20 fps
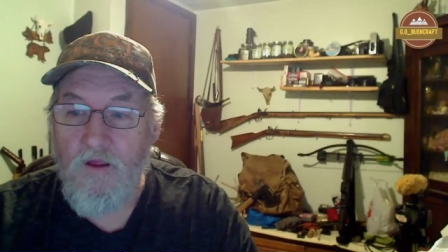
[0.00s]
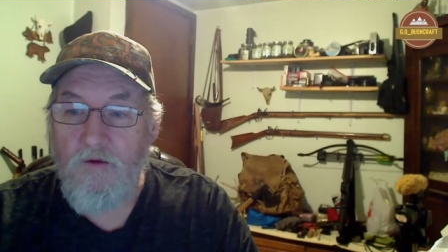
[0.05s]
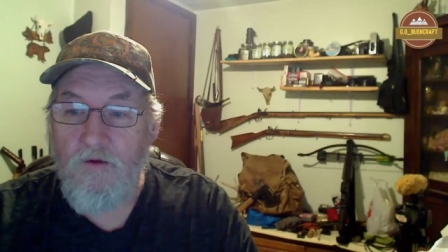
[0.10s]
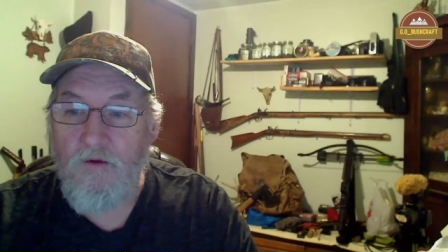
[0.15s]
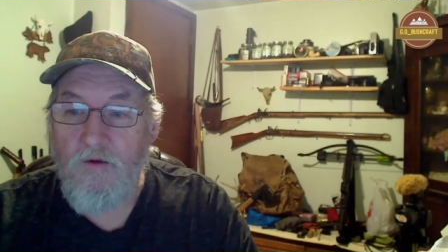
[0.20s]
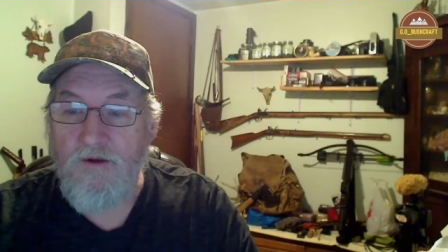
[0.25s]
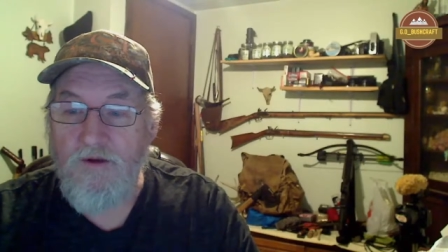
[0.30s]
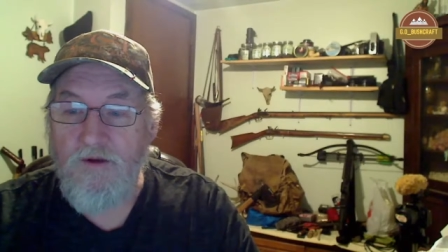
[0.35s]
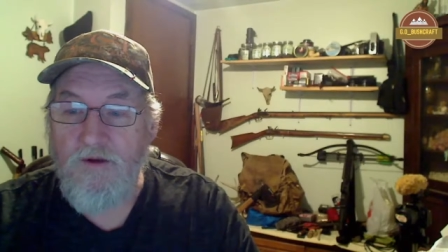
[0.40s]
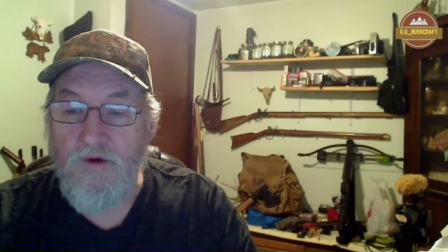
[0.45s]

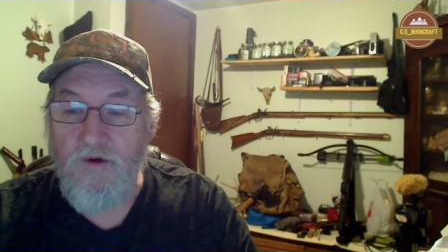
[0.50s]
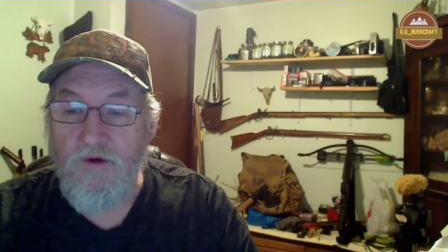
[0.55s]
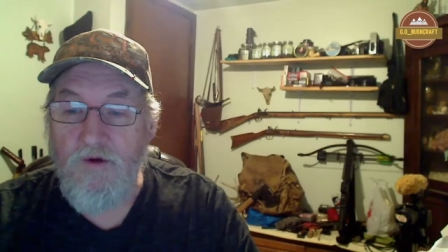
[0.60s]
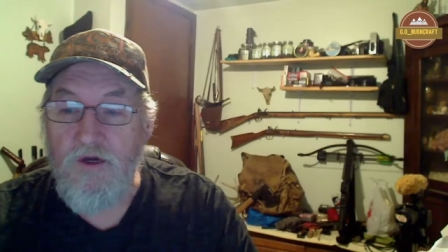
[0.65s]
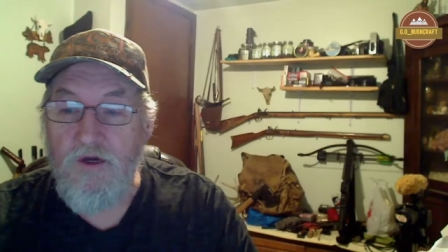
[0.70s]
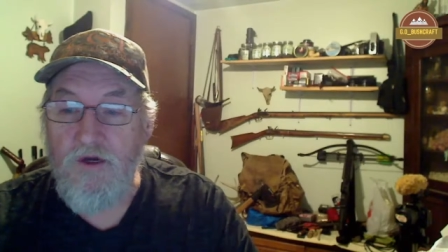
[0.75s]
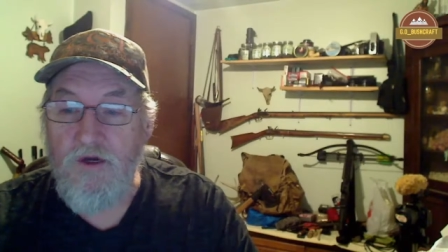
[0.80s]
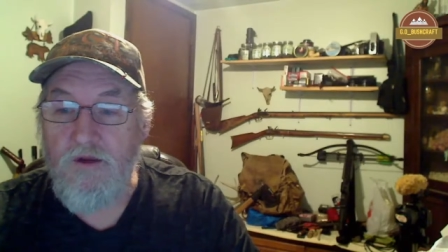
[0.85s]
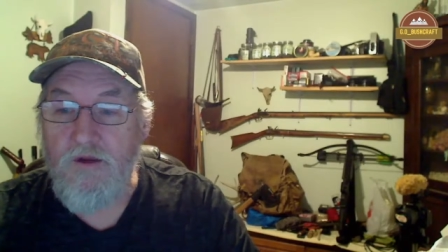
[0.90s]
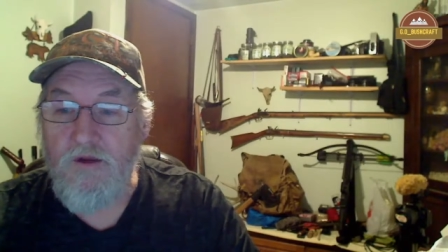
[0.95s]
Been doing
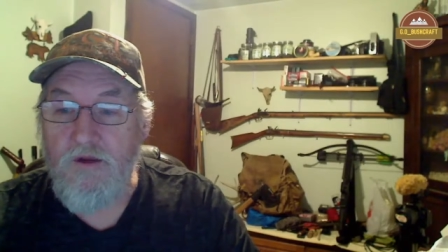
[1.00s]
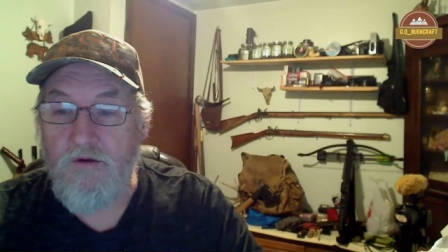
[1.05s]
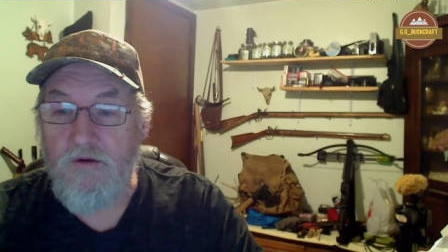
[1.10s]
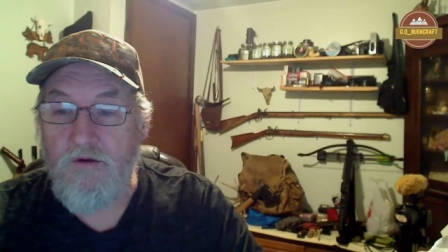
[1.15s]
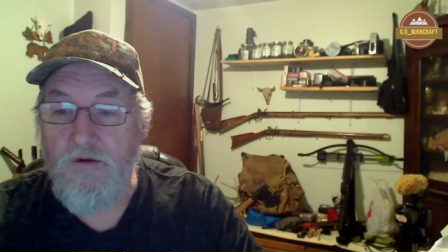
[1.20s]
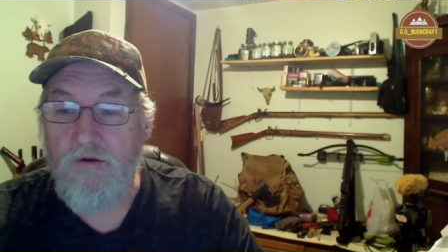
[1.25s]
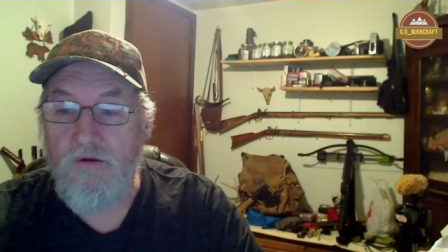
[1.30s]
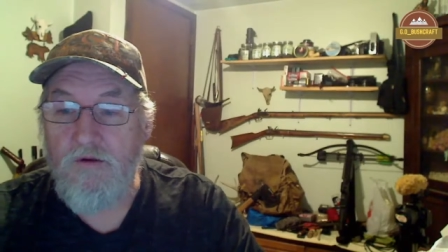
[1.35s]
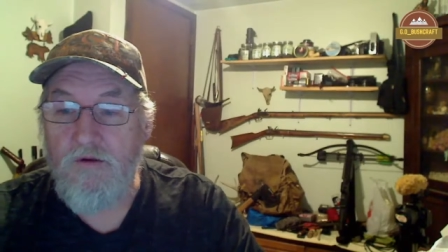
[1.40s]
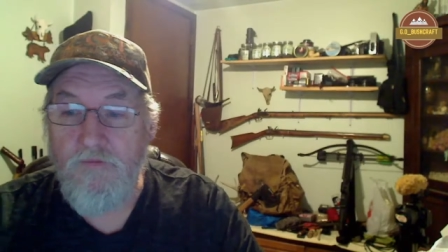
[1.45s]
good.
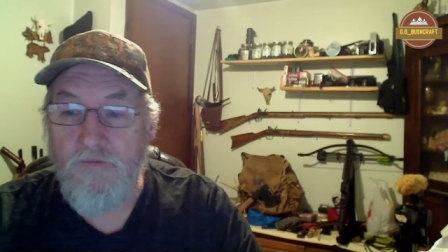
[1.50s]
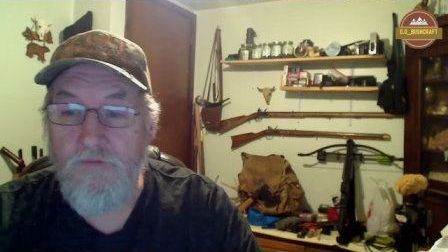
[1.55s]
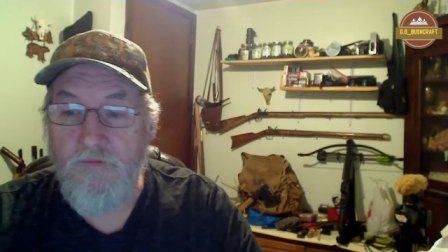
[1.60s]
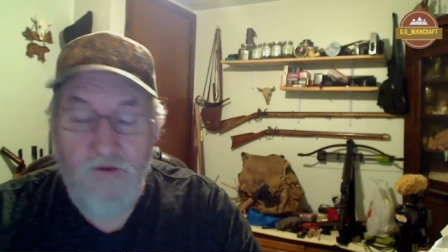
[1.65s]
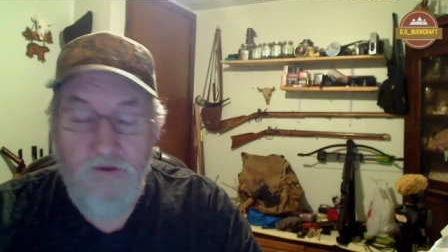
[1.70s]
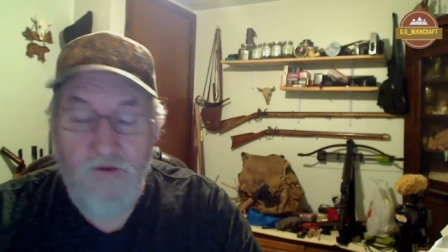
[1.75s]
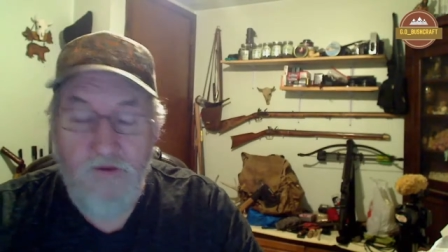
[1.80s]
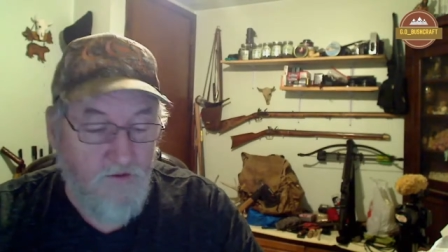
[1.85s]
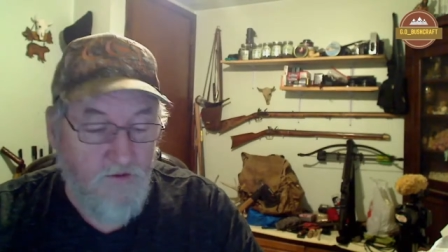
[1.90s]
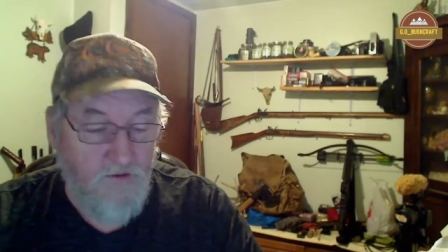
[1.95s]
Been
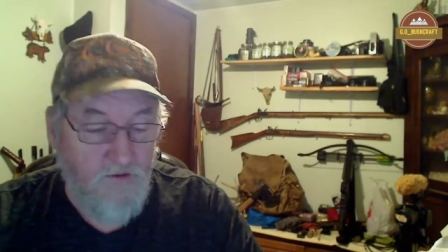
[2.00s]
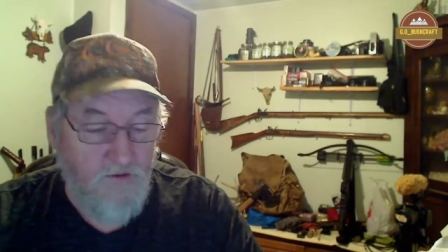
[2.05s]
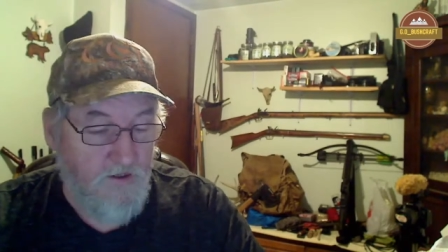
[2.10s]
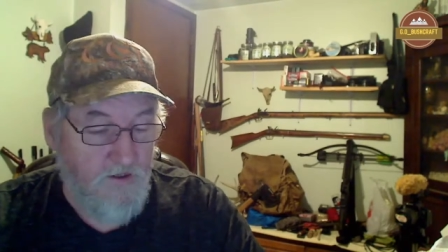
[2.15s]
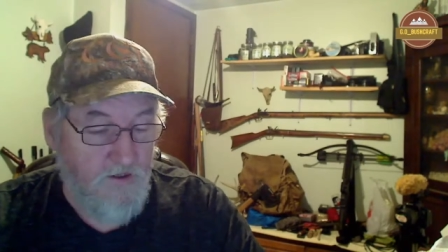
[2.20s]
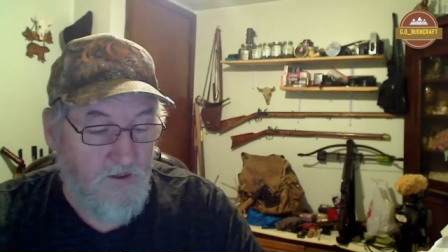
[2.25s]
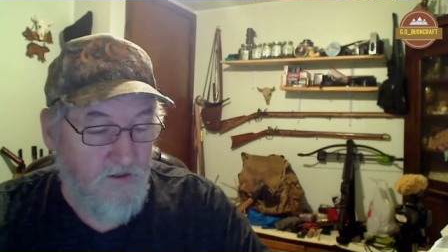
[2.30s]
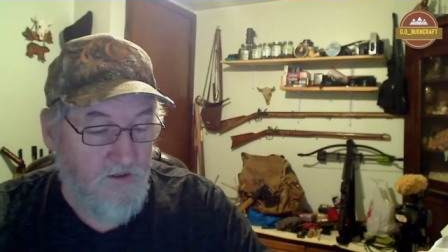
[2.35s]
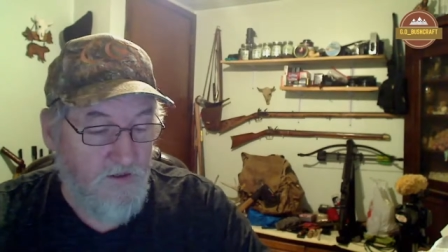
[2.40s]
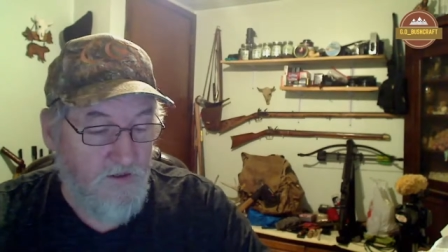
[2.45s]
doing good.